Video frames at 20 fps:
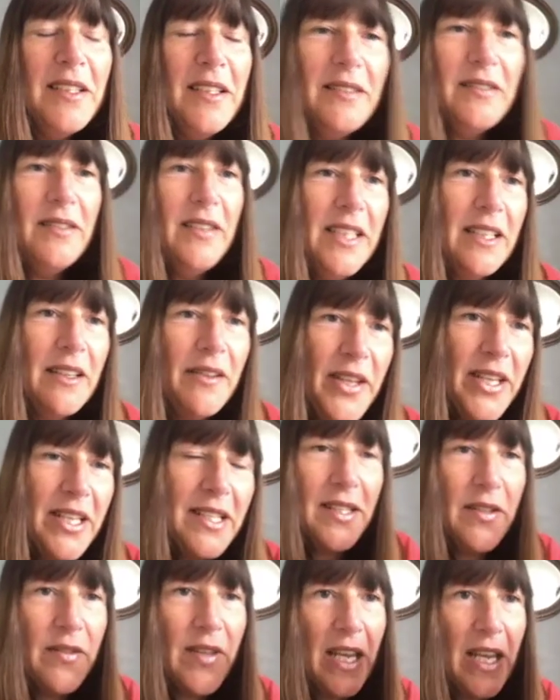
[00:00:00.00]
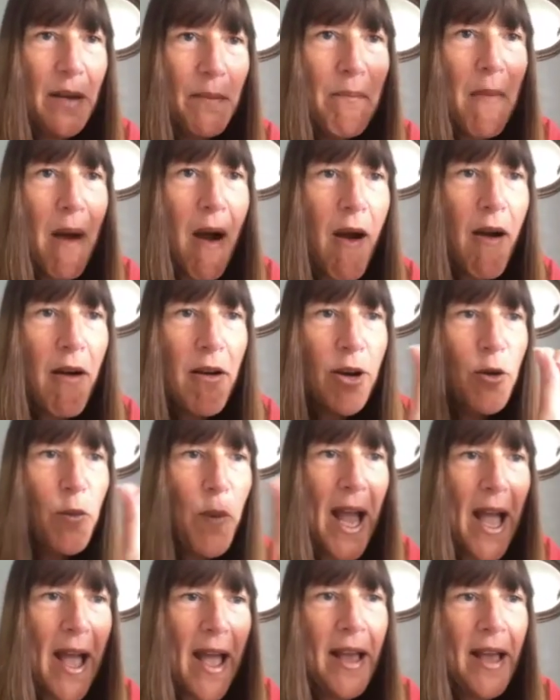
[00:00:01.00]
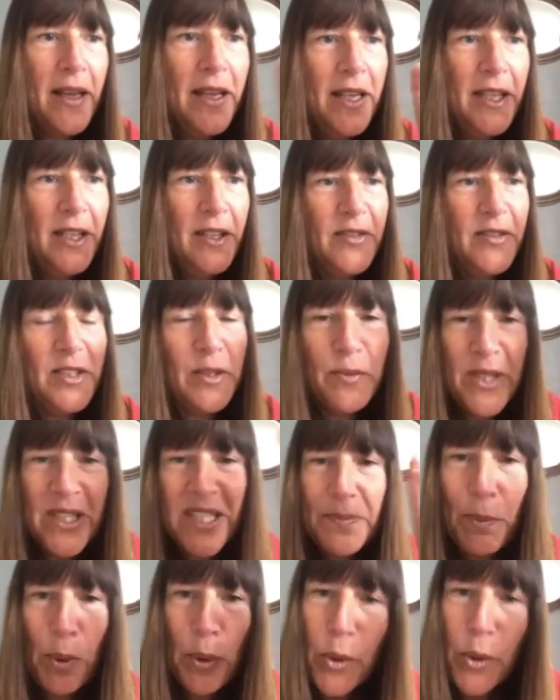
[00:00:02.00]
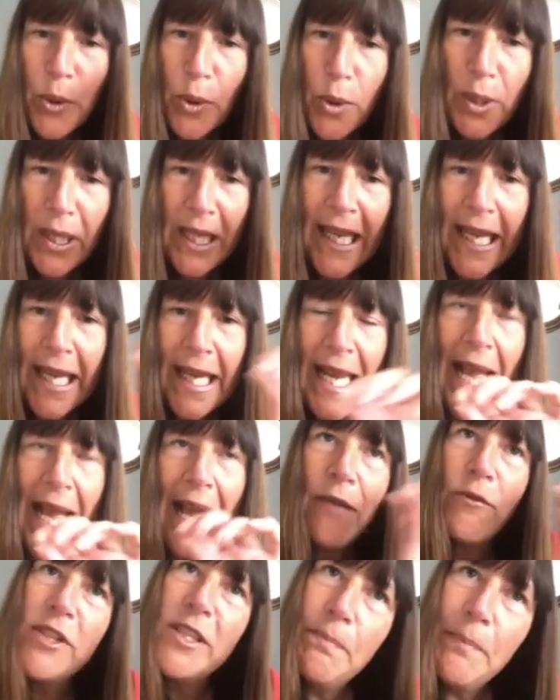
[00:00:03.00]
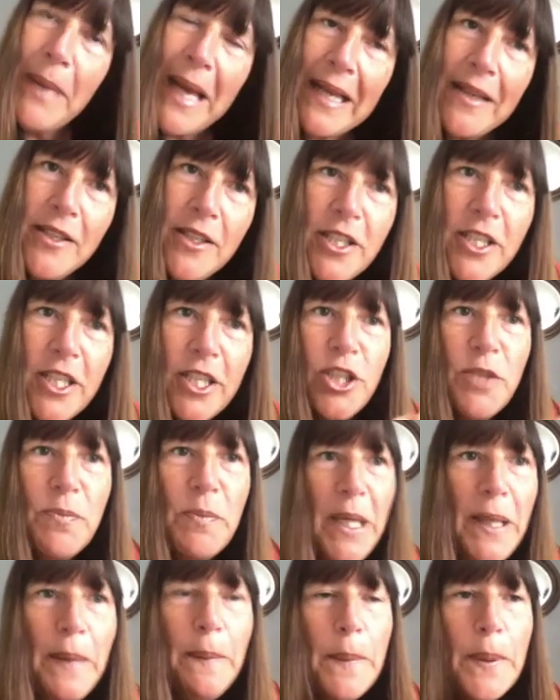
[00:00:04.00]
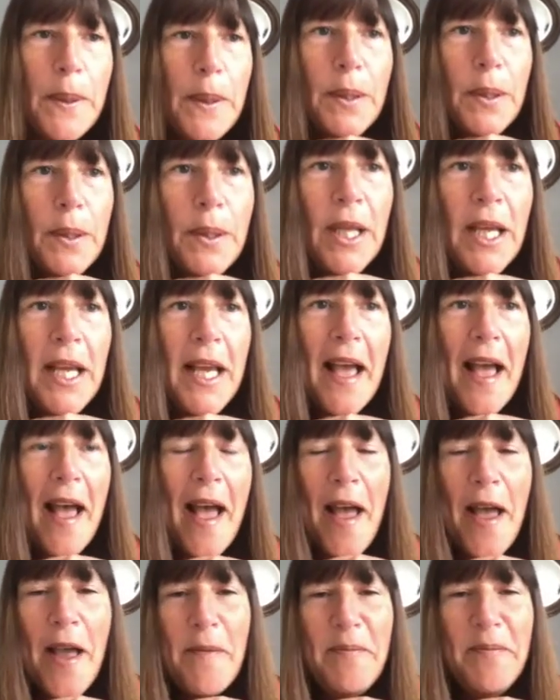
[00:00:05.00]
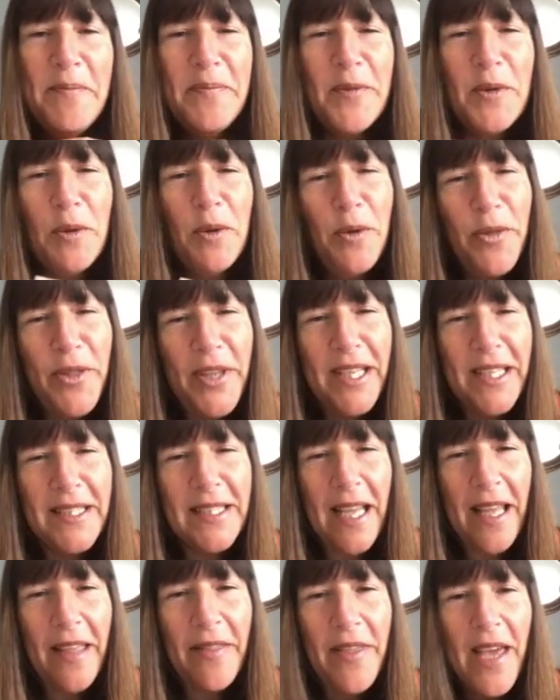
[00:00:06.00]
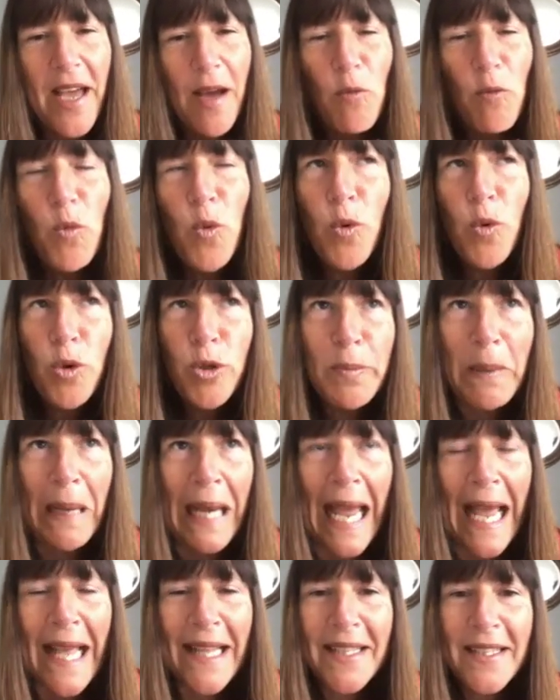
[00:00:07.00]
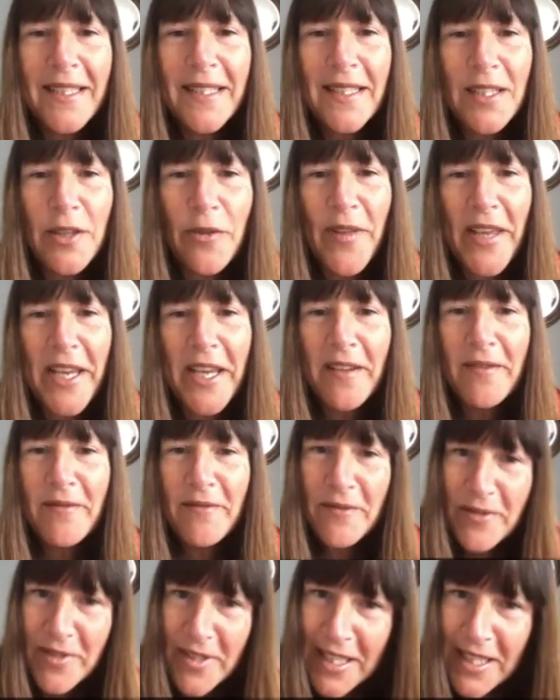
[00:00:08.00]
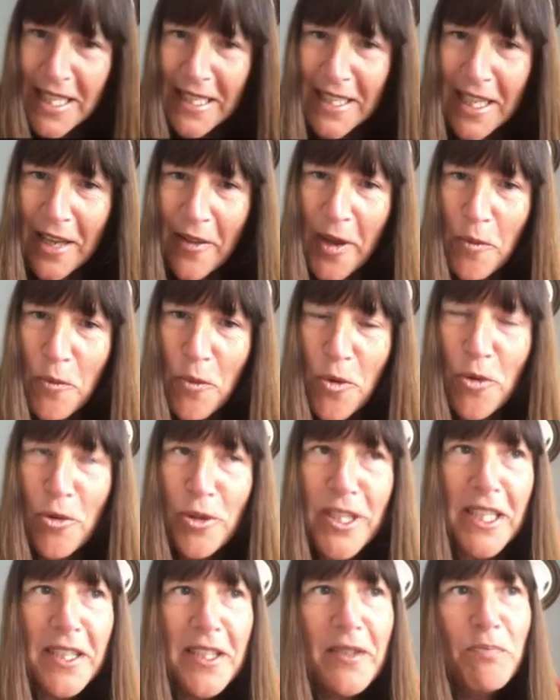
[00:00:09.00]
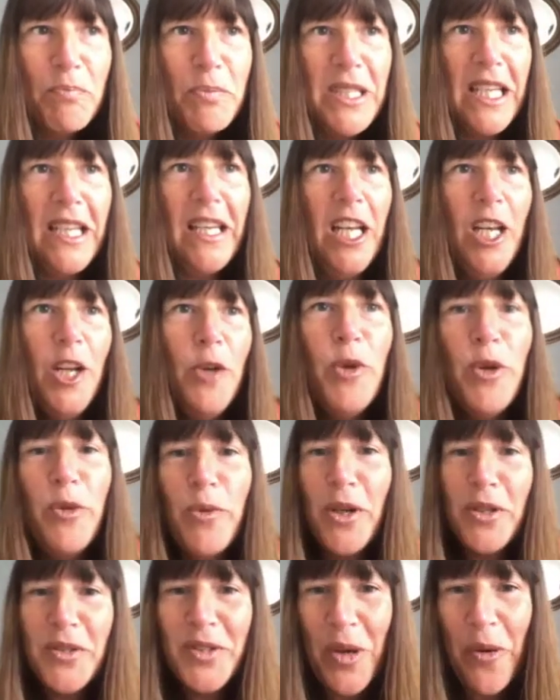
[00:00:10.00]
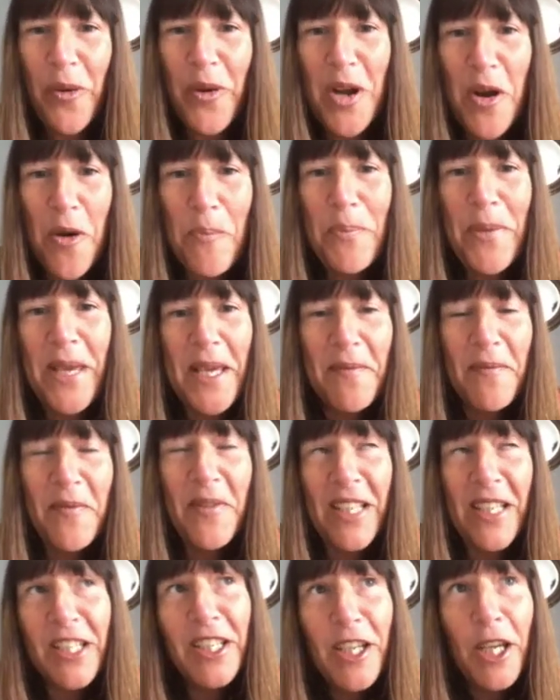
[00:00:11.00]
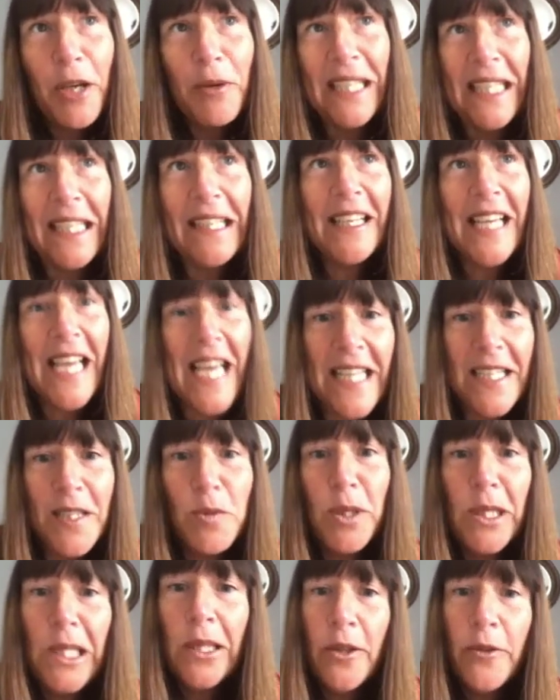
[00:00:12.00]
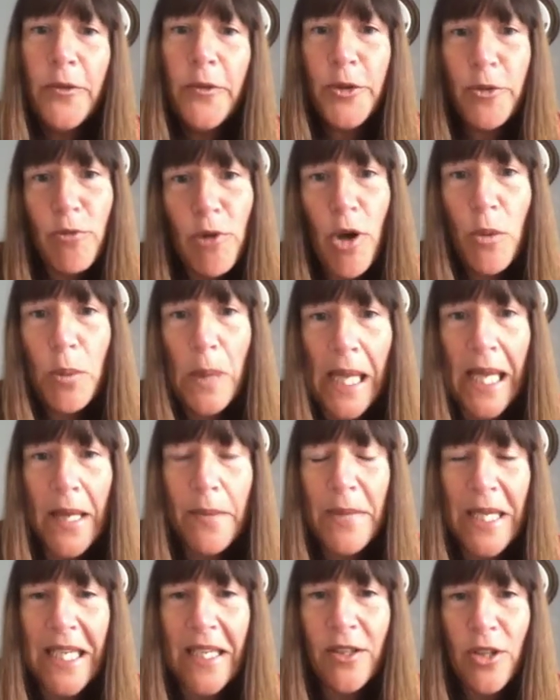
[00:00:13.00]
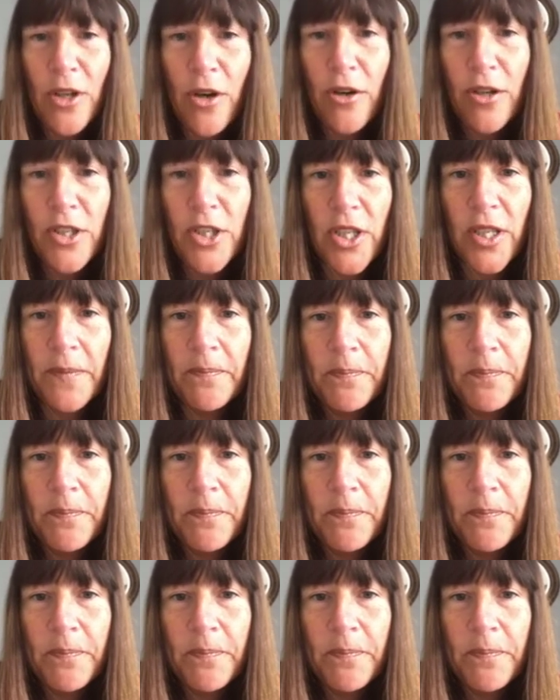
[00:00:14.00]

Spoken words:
little things that they can mark where someone's poorly, how to bandage people, all things like that, ward plans so they can set out their ward. And particularly with what's going on, people, little kids will love to role play at being a doctor.